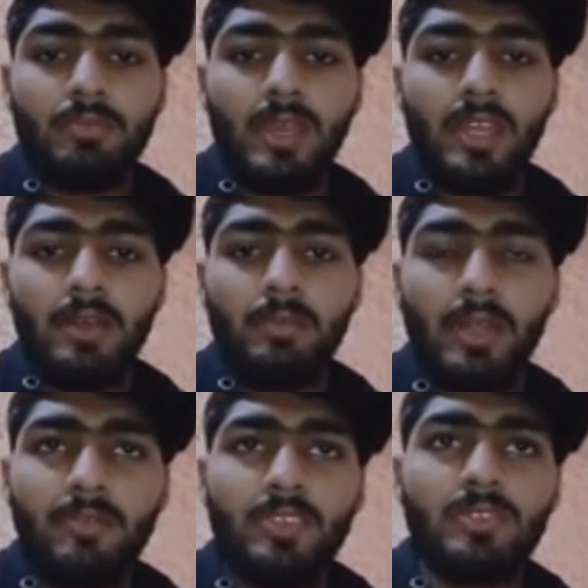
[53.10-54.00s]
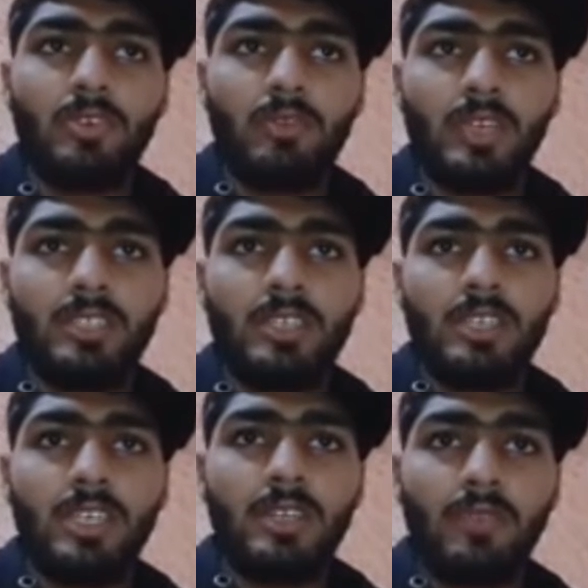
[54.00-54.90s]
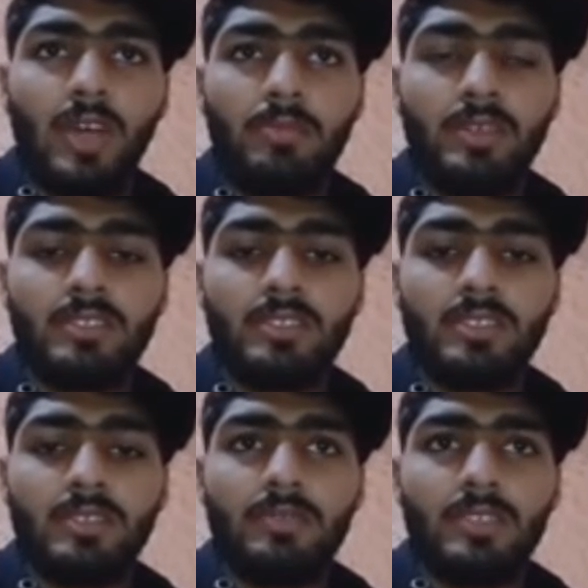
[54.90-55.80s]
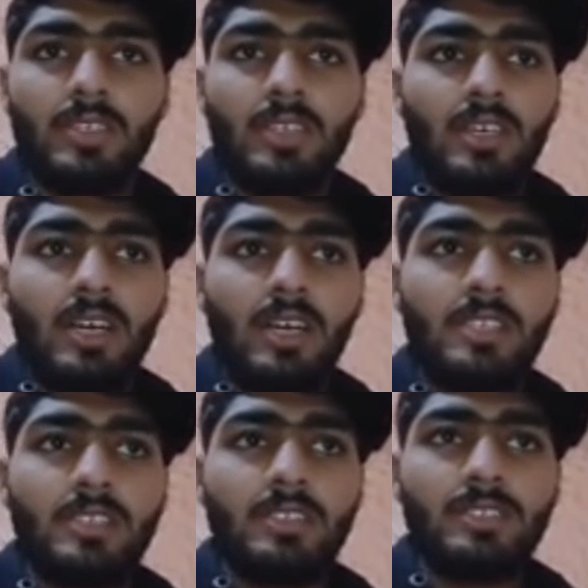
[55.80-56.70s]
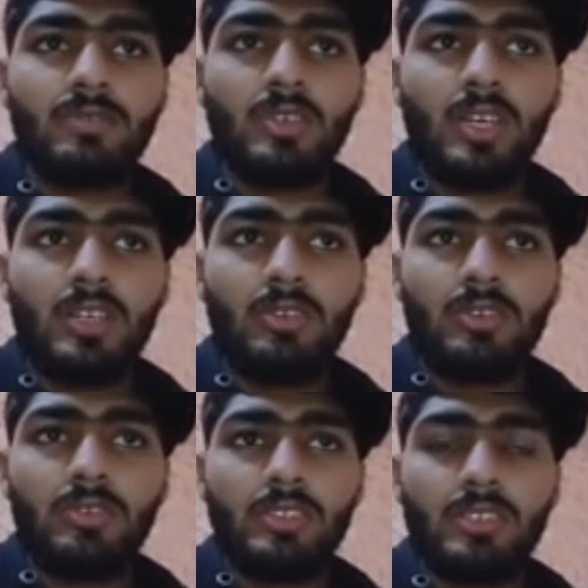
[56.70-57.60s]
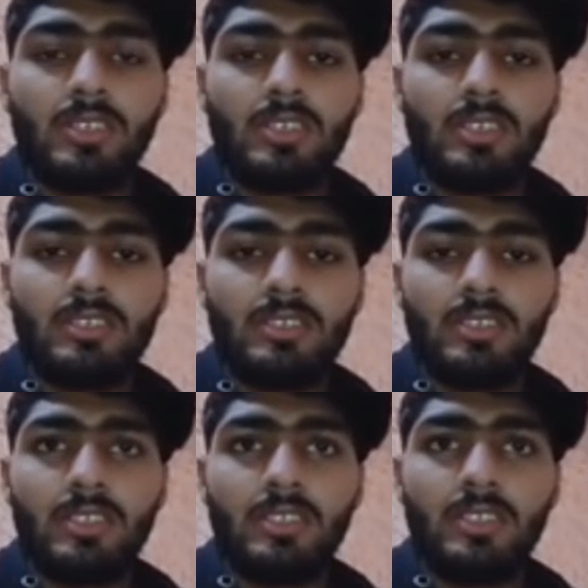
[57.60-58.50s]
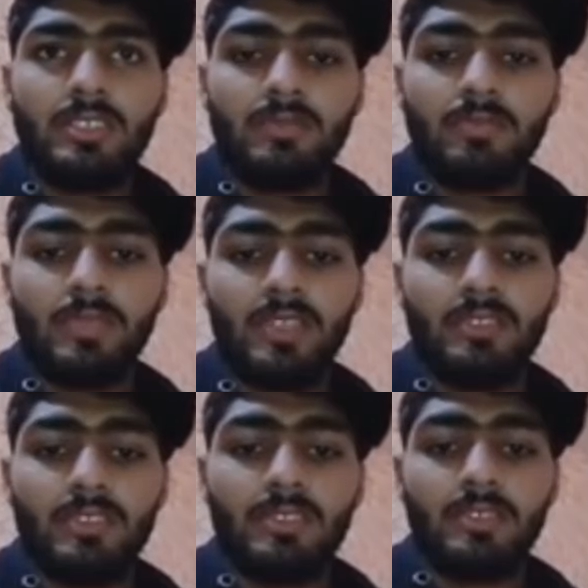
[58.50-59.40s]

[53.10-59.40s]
benefits over other fibers. All these things we are going to discuss in this presentation.